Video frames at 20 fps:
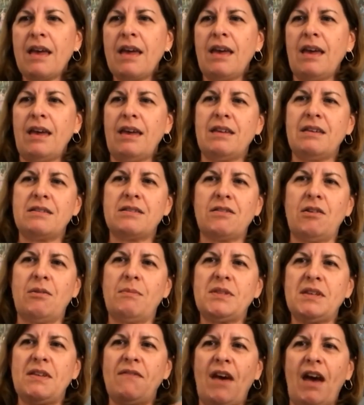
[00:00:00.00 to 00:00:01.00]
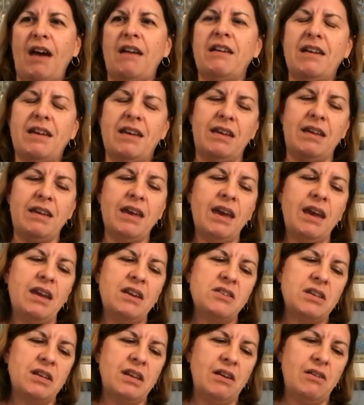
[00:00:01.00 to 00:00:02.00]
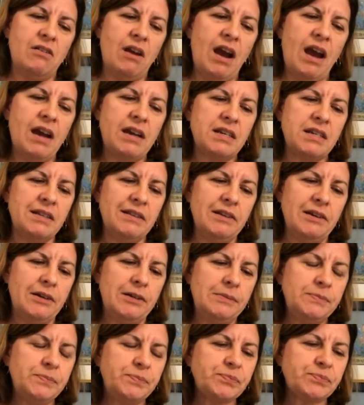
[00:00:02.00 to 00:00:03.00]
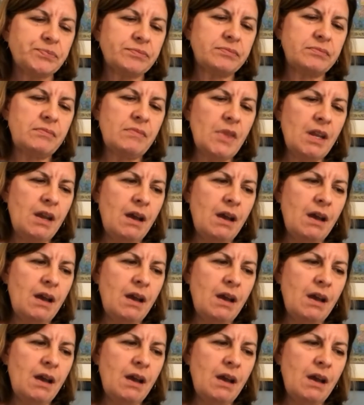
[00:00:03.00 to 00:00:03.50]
In terms of how to engage and interact and learn.